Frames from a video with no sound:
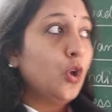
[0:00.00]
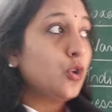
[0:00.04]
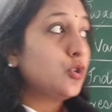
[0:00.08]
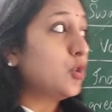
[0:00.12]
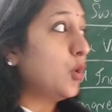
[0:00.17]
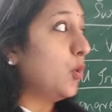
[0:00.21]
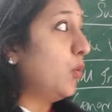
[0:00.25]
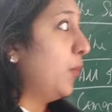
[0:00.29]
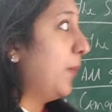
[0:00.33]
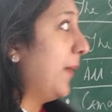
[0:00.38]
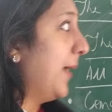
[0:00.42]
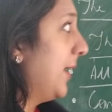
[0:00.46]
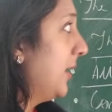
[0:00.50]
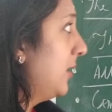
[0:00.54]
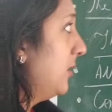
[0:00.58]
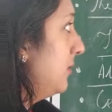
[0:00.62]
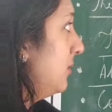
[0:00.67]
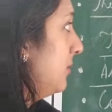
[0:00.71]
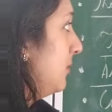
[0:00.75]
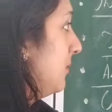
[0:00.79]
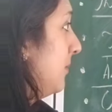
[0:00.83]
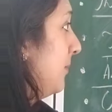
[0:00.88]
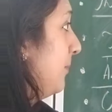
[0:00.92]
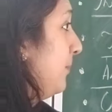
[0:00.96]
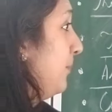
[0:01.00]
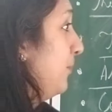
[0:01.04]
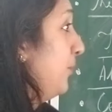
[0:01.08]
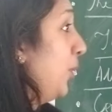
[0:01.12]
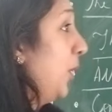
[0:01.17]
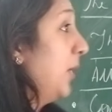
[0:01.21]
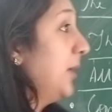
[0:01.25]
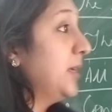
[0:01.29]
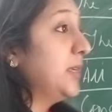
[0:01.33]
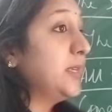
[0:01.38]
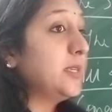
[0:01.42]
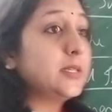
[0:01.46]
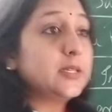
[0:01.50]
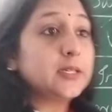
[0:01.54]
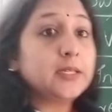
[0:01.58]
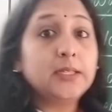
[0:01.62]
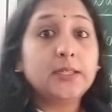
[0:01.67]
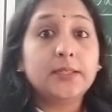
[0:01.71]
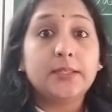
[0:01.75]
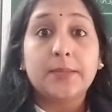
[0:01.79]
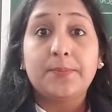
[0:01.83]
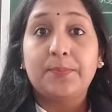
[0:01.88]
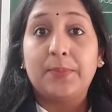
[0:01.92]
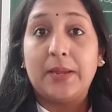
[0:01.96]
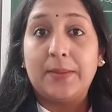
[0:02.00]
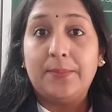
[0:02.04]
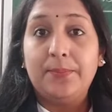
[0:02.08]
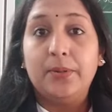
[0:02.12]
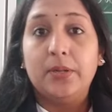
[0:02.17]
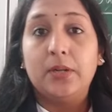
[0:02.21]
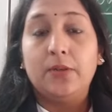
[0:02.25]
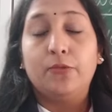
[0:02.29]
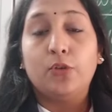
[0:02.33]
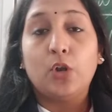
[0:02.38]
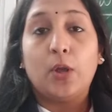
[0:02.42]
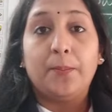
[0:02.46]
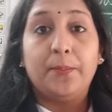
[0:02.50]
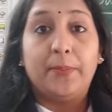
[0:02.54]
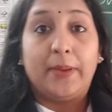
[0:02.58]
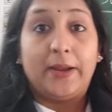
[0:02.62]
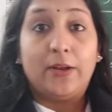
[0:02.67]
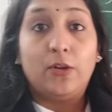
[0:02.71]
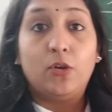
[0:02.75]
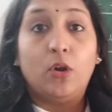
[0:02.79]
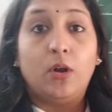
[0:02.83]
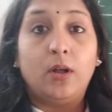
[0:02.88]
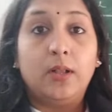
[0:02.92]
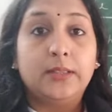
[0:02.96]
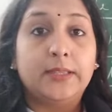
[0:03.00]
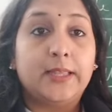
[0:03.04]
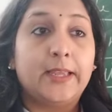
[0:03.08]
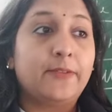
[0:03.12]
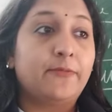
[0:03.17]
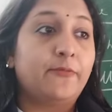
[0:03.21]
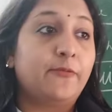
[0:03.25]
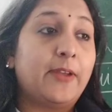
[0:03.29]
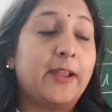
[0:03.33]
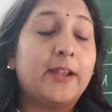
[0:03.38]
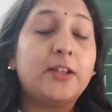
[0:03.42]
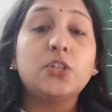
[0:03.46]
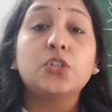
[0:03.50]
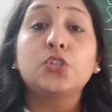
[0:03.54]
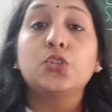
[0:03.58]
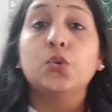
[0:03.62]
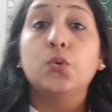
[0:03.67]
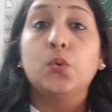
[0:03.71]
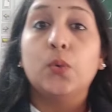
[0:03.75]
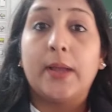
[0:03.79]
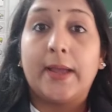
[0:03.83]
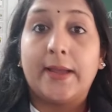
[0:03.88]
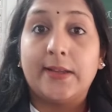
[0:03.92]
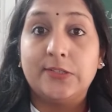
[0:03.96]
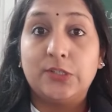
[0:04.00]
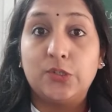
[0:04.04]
So when the people from Bengal, they went to